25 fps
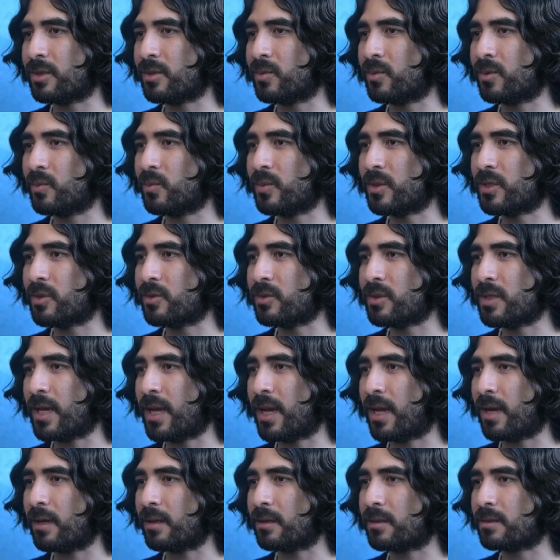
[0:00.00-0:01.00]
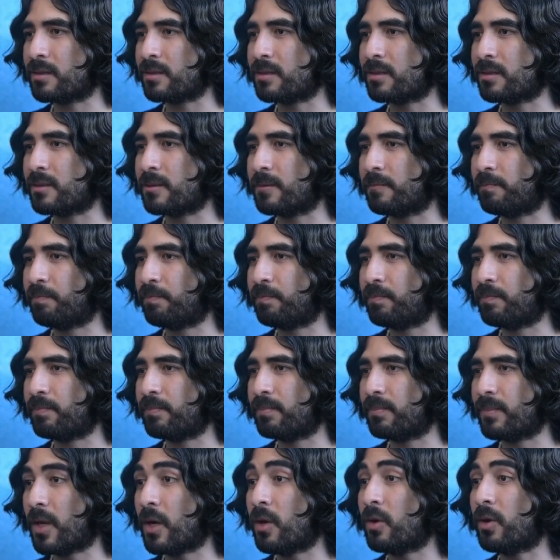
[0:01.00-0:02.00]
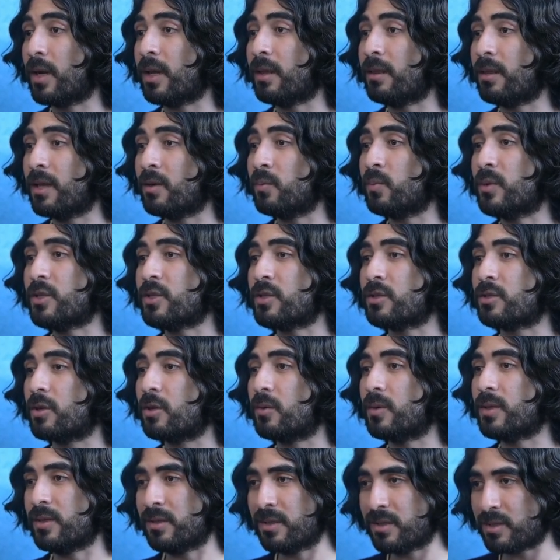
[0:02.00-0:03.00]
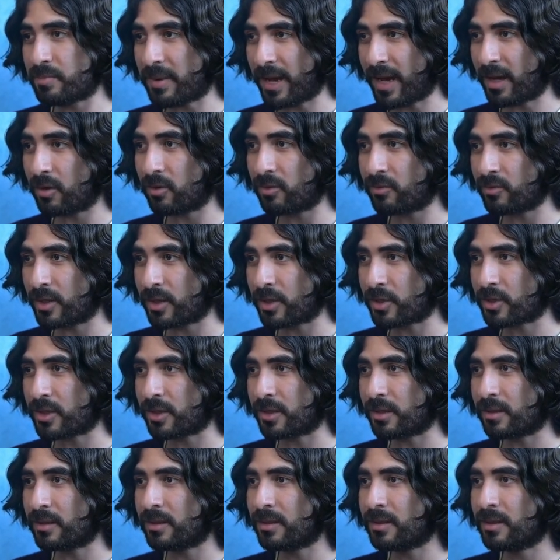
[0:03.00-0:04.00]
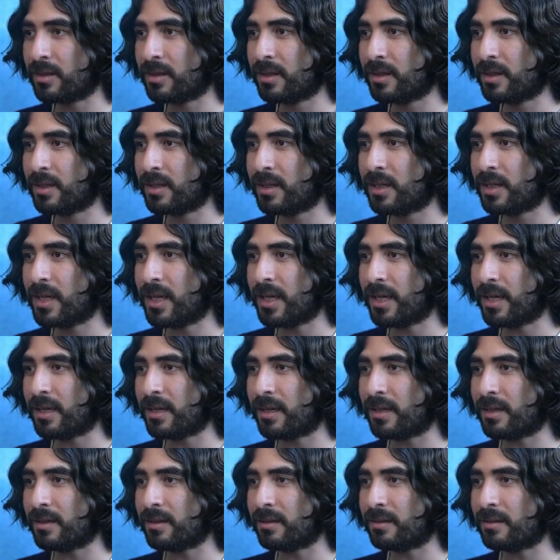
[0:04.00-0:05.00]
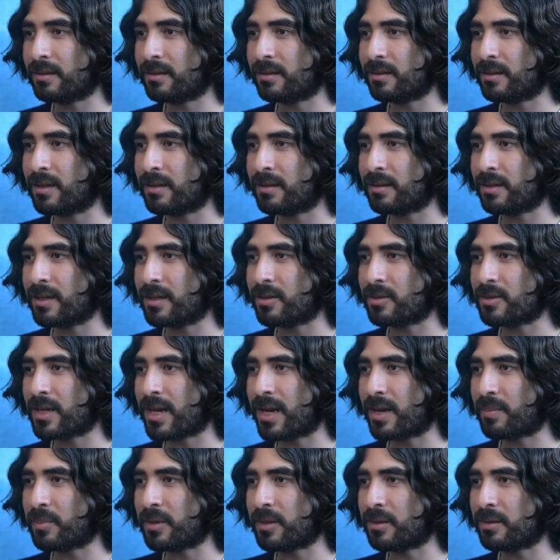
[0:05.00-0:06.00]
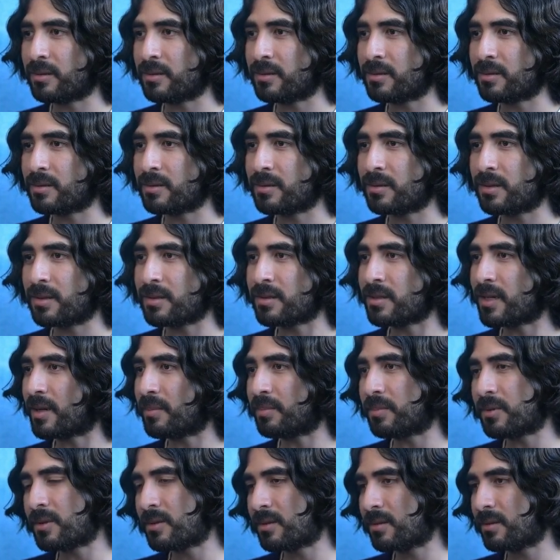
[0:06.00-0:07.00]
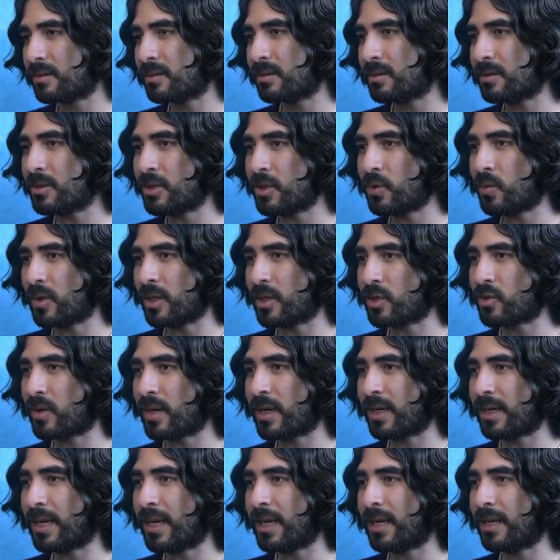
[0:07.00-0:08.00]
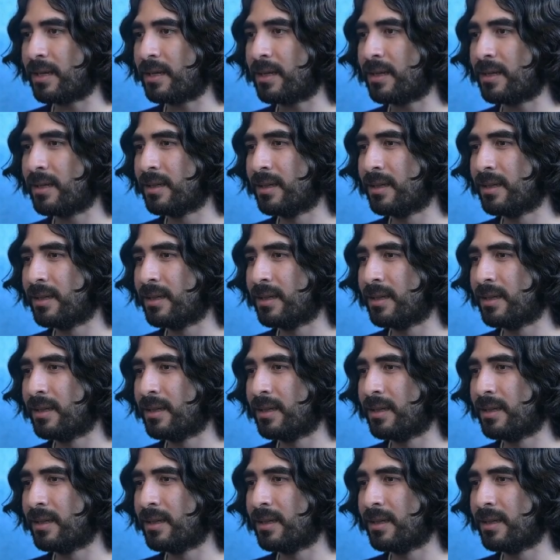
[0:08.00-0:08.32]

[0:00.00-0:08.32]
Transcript: one, we chose the axe. Okay, then we just go into this battle function, and nothing else happens except, do you want to try again?